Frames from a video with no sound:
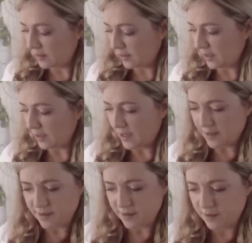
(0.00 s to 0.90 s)
Okay,
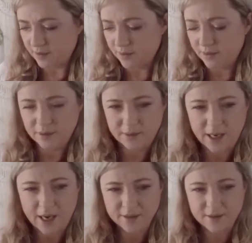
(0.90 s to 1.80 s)
accident,
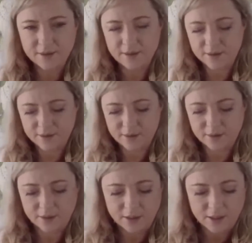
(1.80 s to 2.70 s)

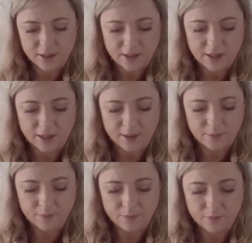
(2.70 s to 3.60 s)
narcissist.
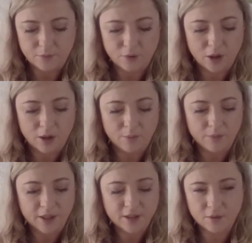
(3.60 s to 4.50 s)

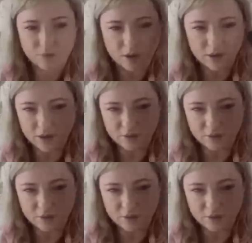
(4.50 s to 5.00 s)
Wrong, that's the wrong